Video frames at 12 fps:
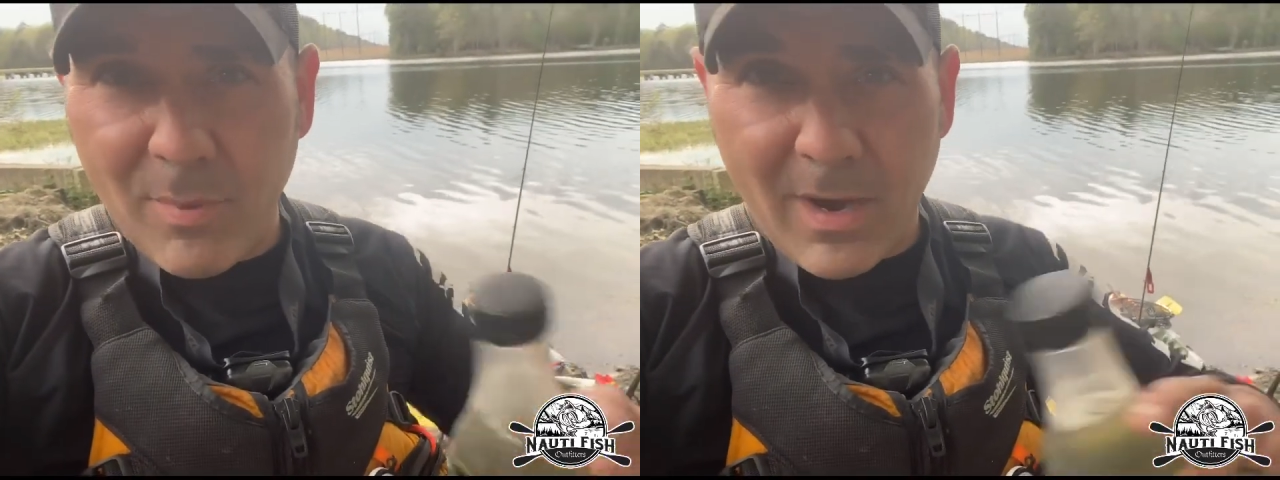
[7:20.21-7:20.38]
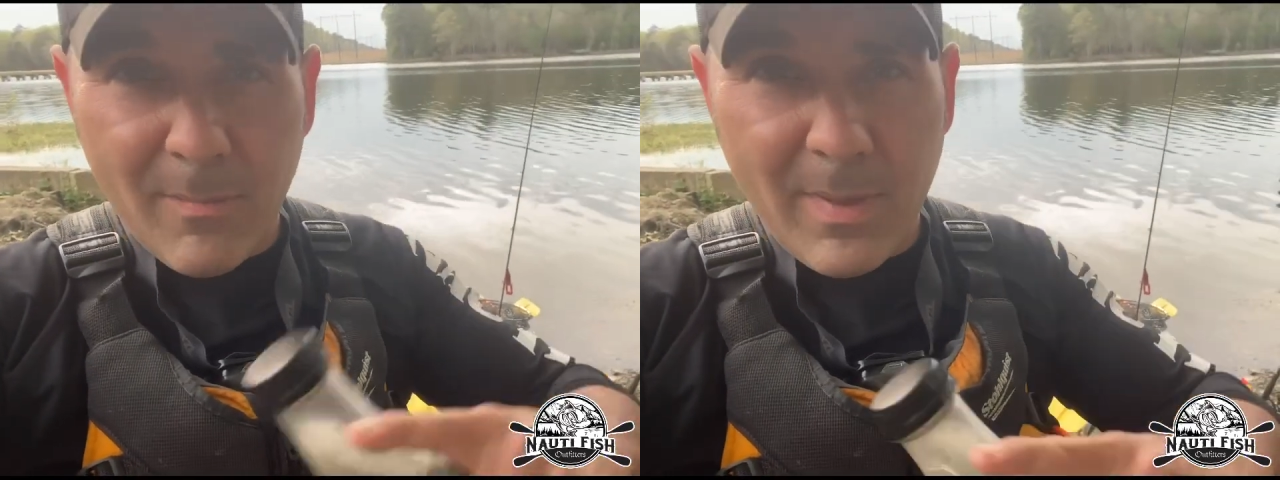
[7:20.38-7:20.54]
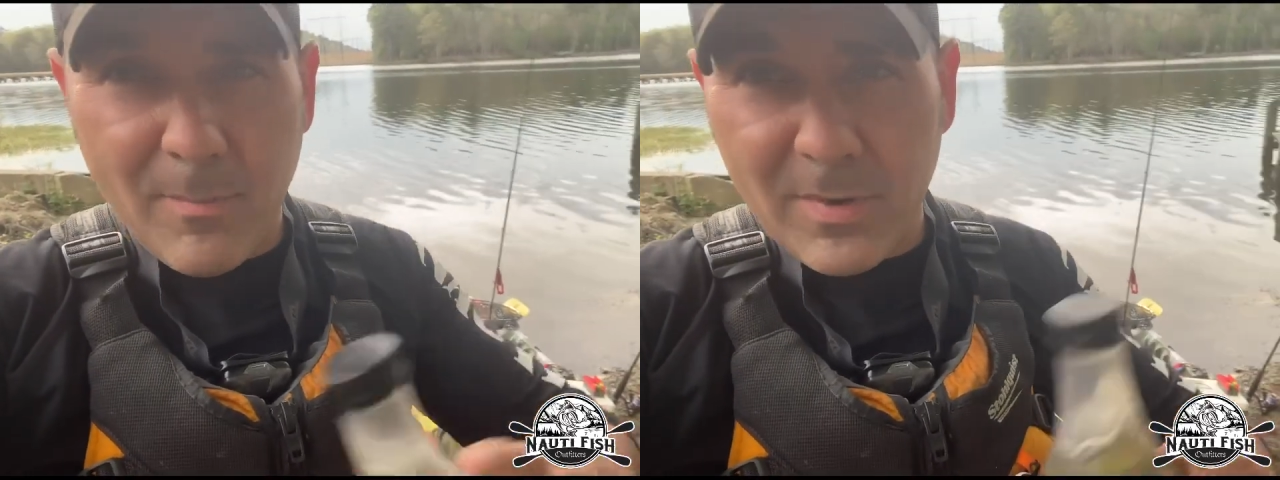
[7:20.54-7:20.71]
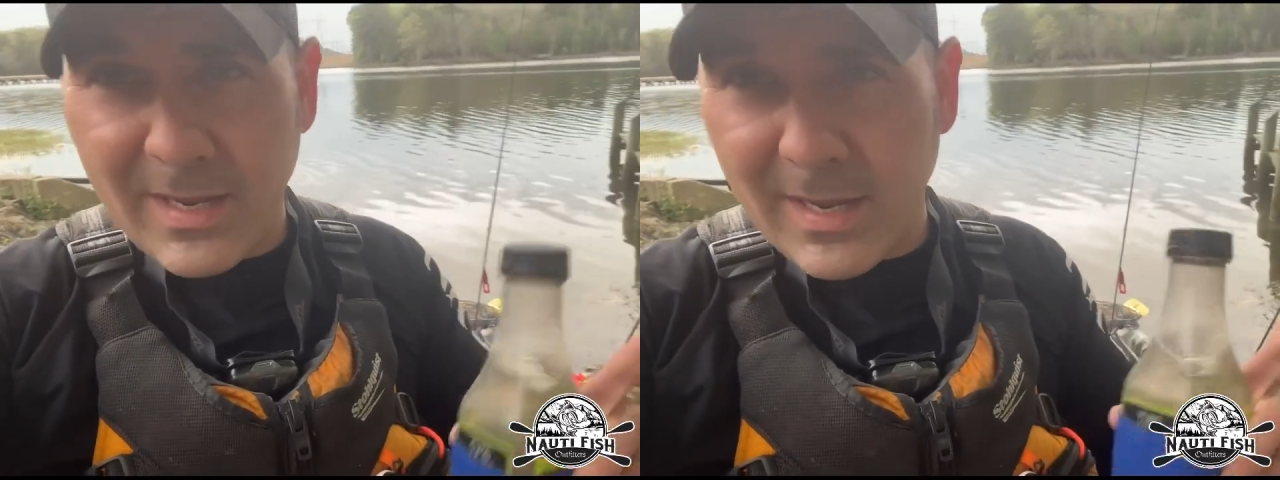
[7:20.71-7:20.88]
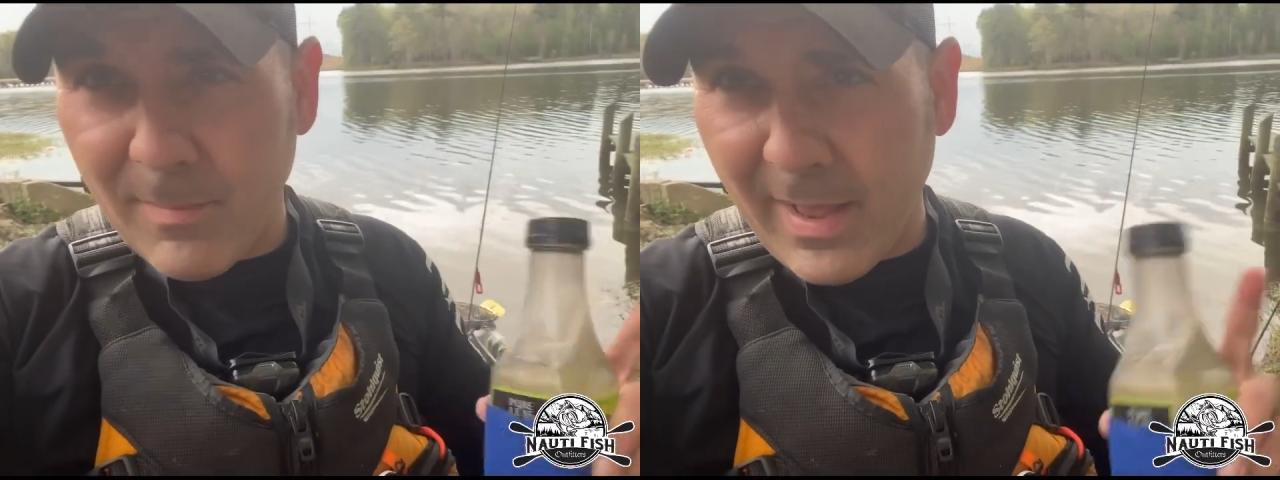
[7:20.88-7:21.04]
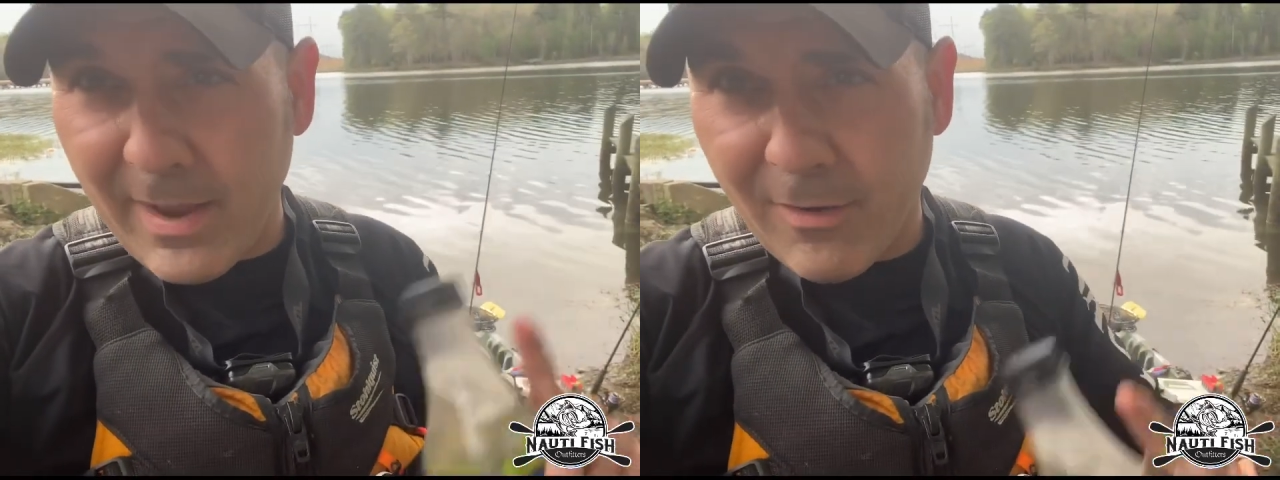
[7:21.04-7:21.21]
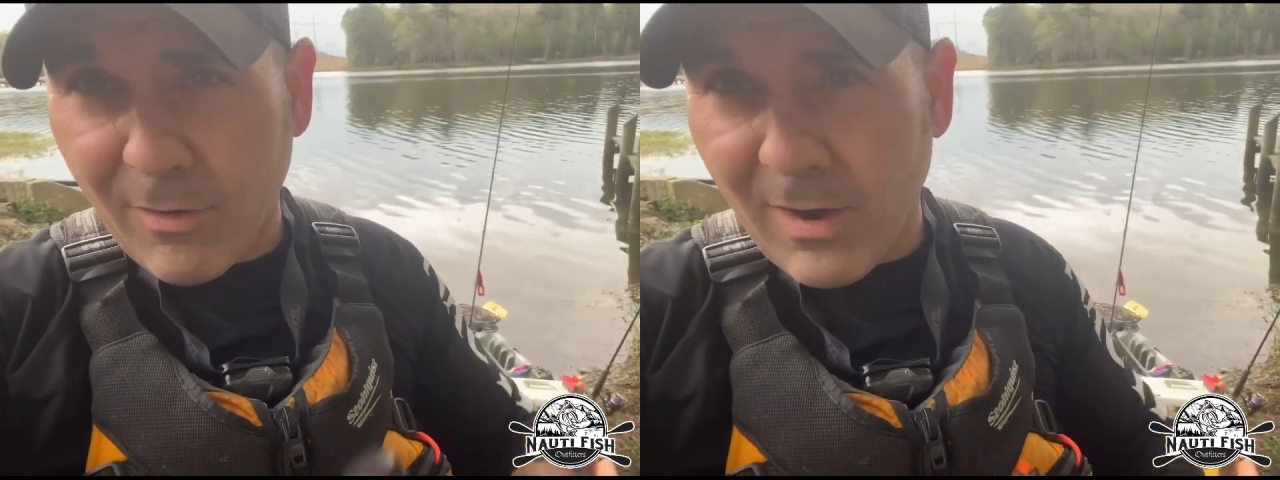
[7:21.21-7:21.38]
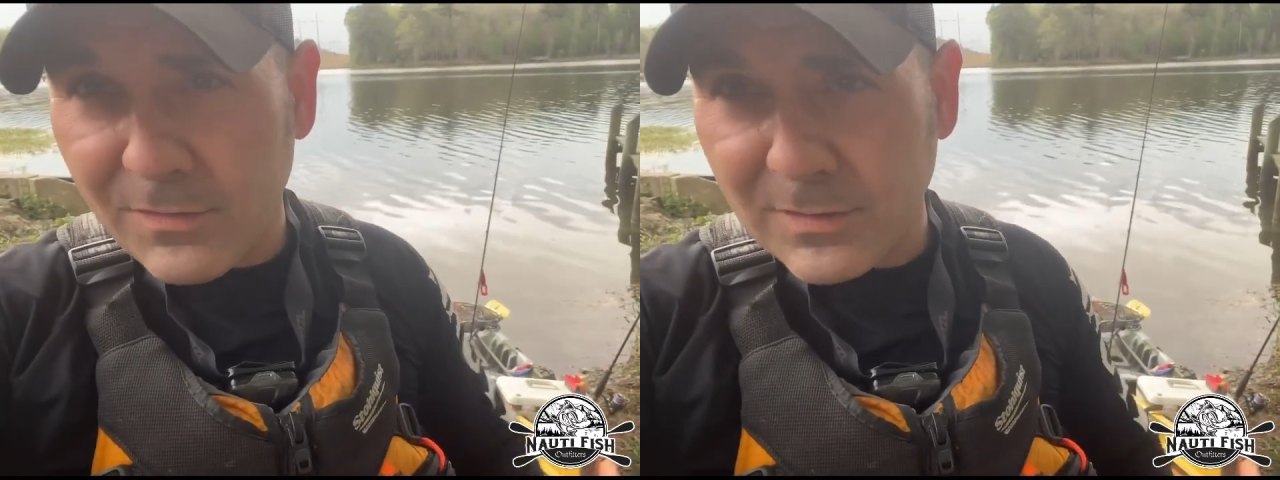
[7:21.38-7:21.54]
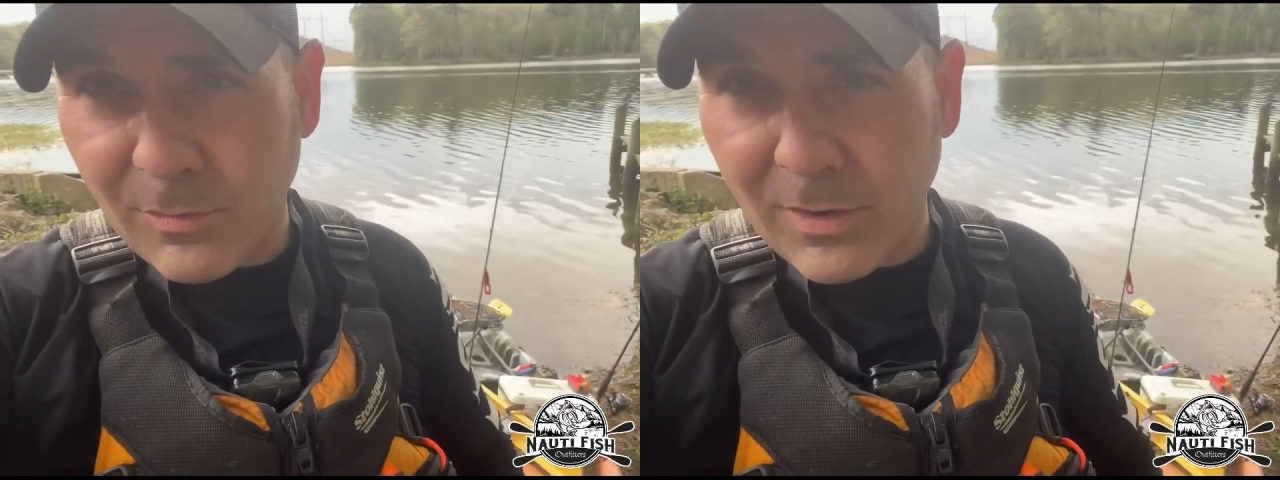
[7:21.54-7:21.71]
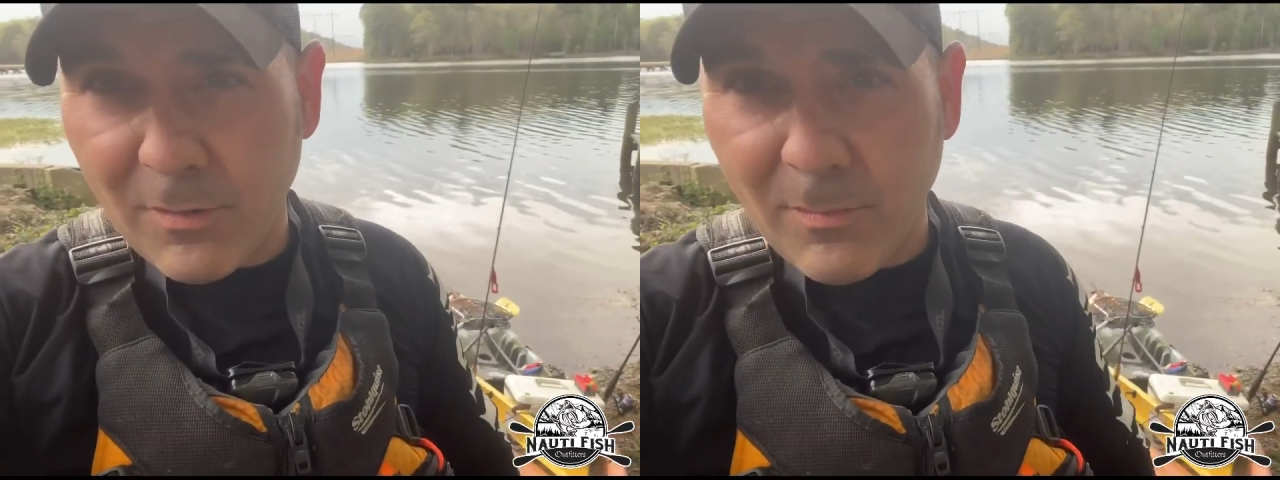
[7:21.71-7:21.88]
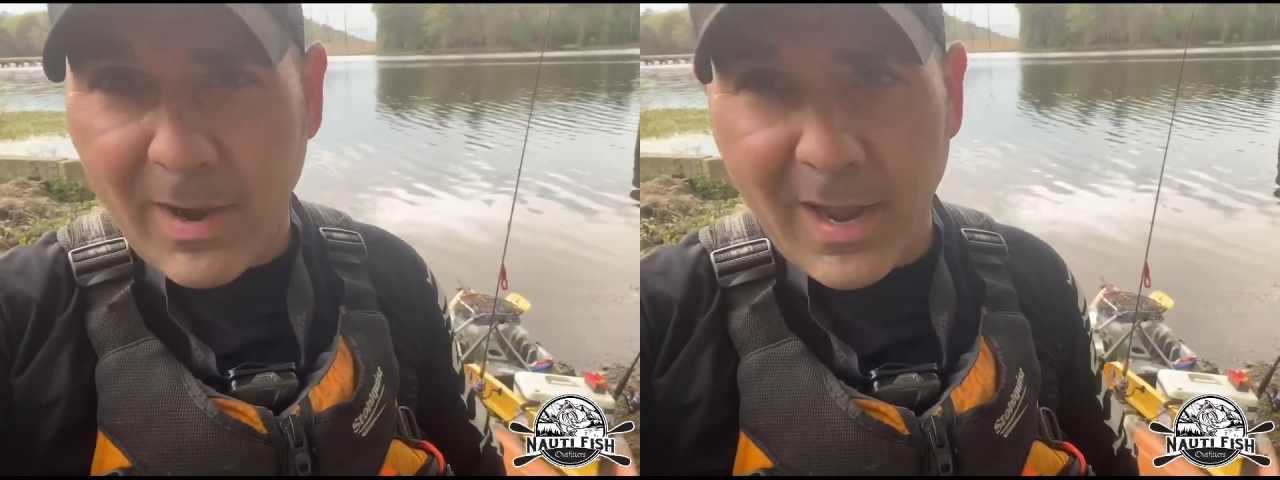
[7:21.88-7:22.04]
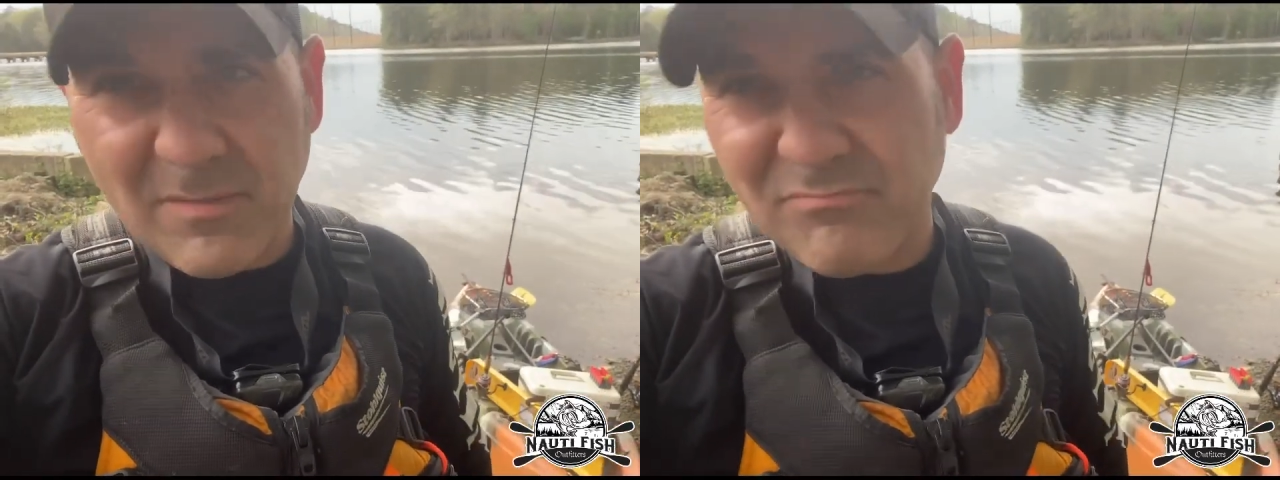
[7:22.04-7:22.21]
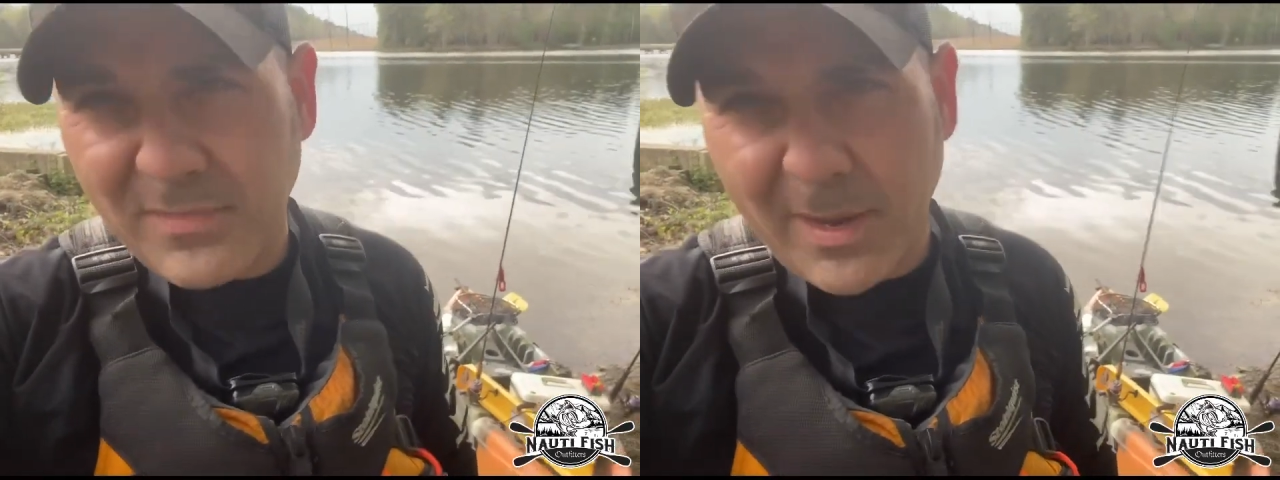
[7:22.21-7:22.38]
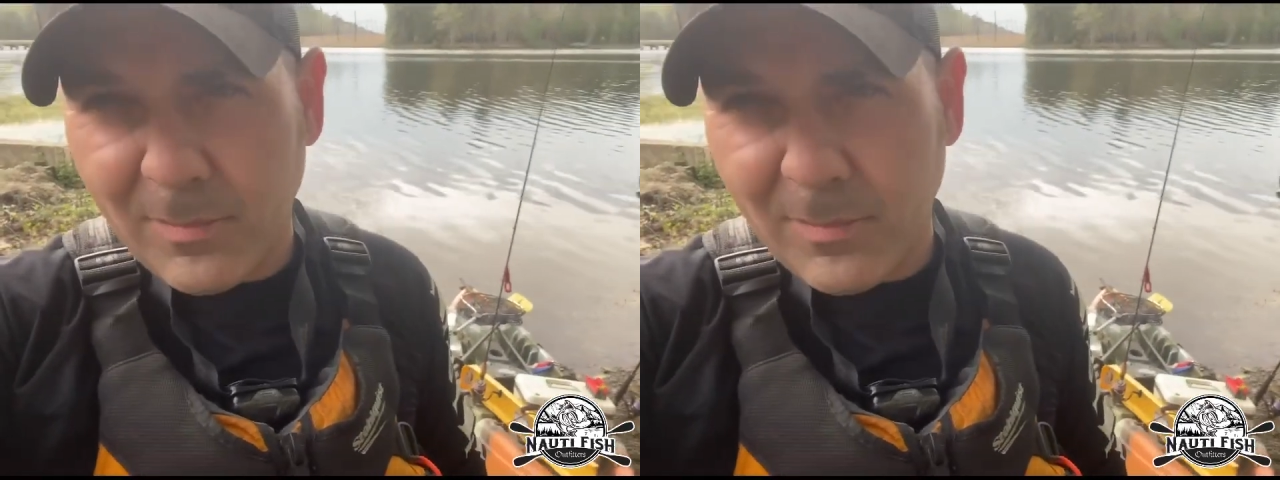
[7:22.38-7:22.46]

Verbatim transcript: but I'm able to hit the anchor off somewhere nearby, I'm